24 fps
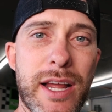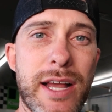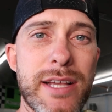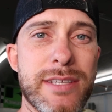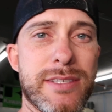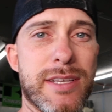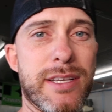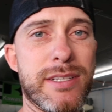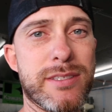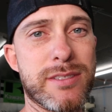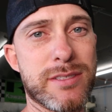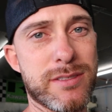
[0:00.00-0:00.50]

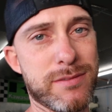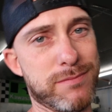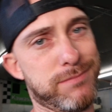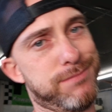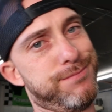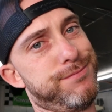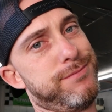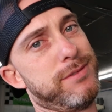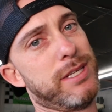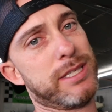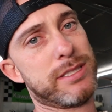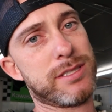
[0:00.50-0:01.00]
guys, like
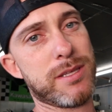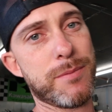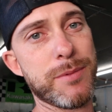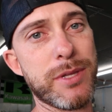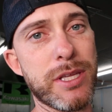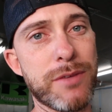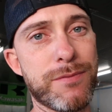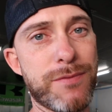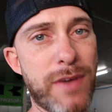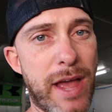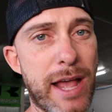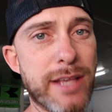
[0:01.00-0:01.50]
some of
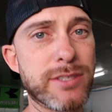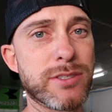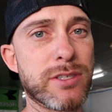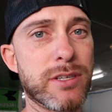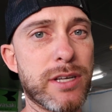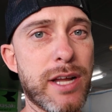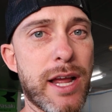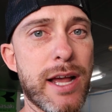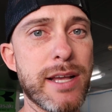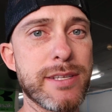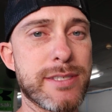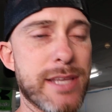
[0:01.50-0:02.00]
the faster
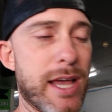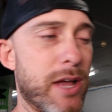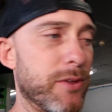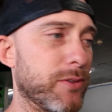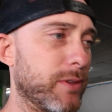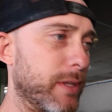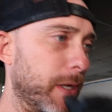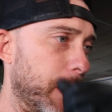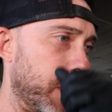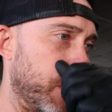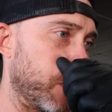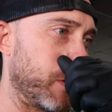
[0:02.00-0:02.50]
guys
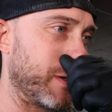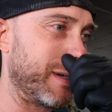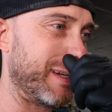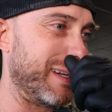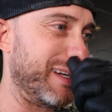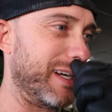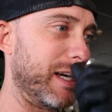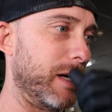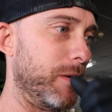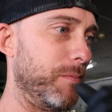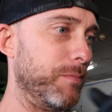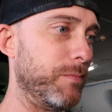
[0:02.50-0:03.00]
out there,
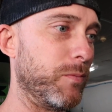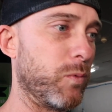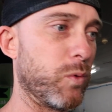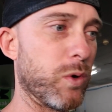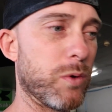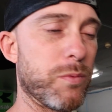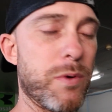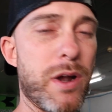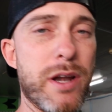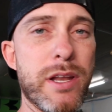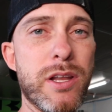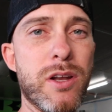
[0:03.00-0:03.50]

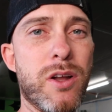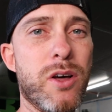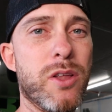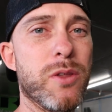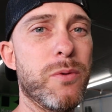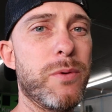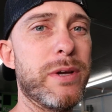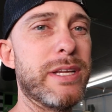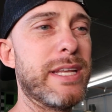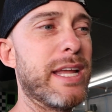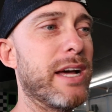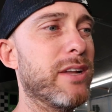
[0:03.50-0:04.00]
we're running all
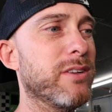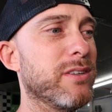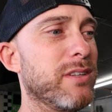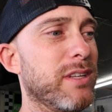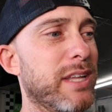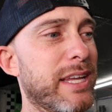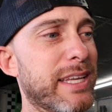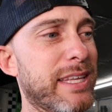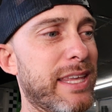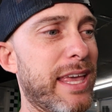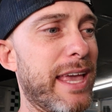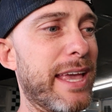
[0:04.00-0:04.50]
the way down to
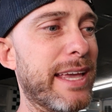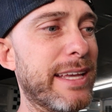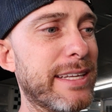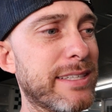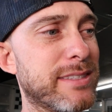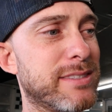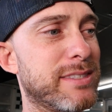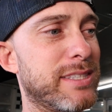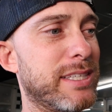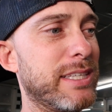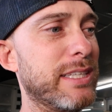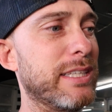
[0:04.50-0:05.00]
like
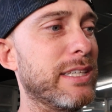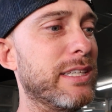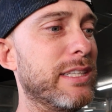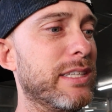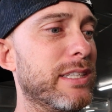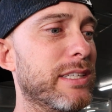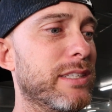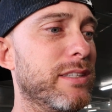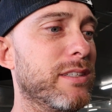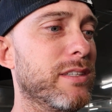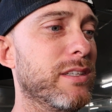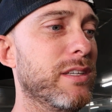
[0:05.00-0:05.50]

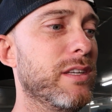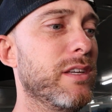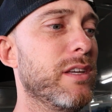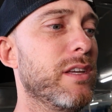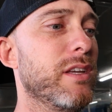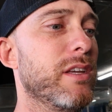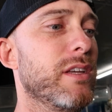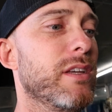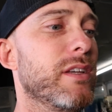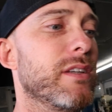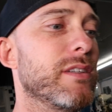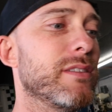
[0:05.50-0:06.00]
18,
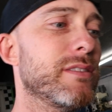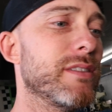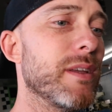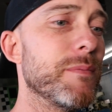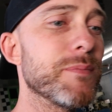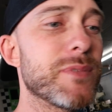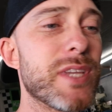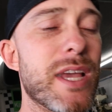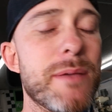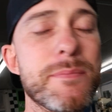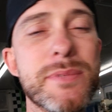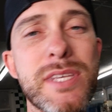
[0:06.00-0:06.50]

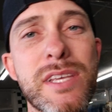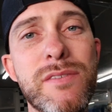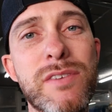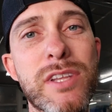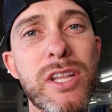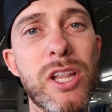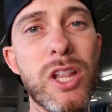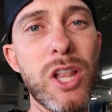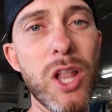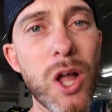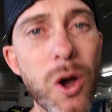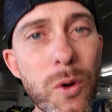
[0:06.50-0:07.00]
sometimes
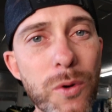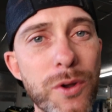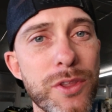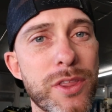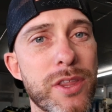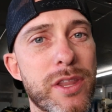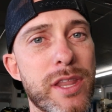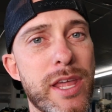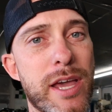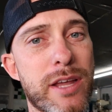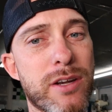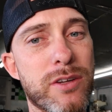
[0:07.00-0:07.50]
even lower
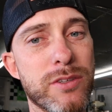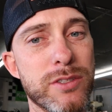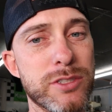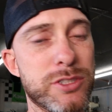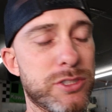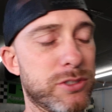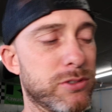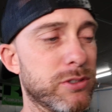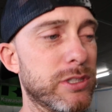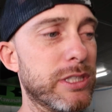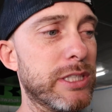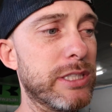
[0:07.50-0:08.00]
than that on the
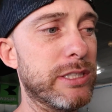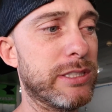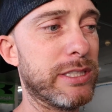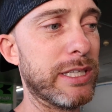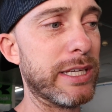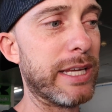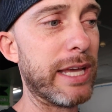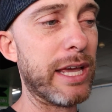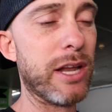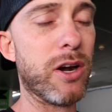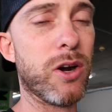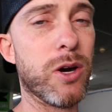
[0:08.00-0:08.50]
street
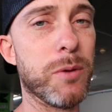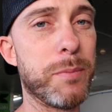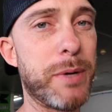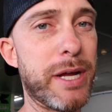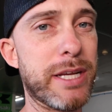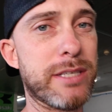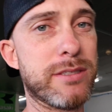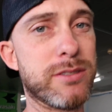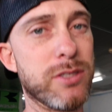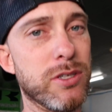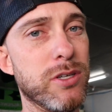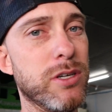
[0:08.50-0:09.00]
to get our
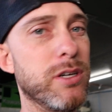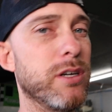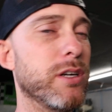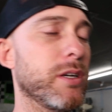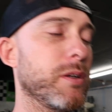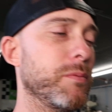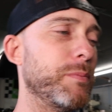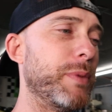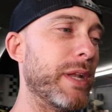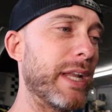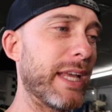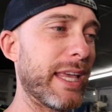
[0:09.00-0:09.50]
bikes to
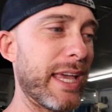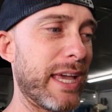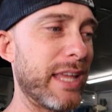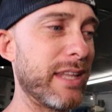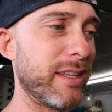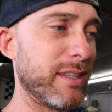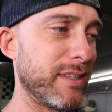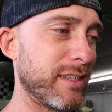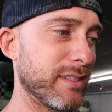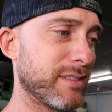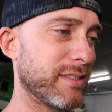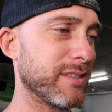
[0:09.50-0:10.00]
hook. But
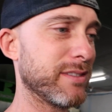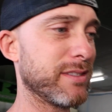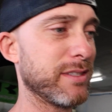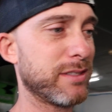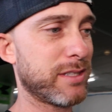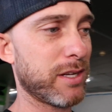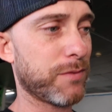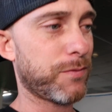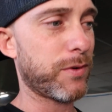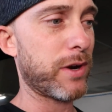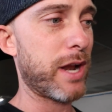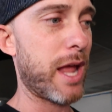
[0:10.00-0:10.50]
again, this is a
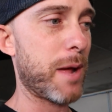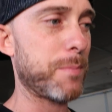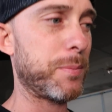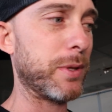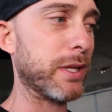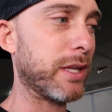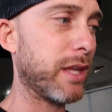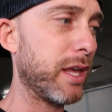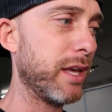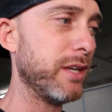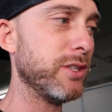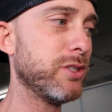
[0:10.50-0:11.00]
different
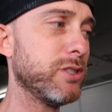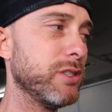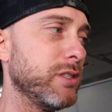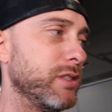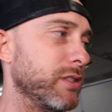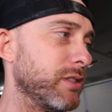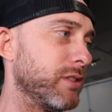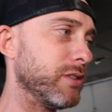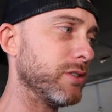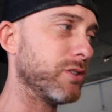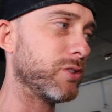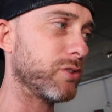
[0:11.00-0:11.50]
application.
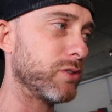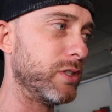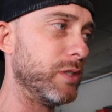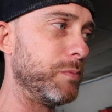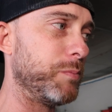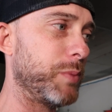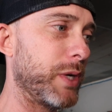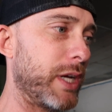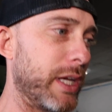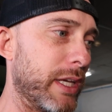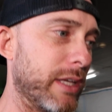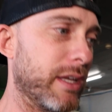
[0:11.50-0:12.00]
It's a
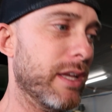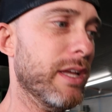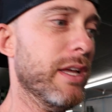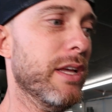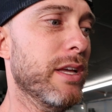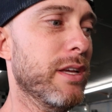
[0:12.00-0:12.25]
street bike.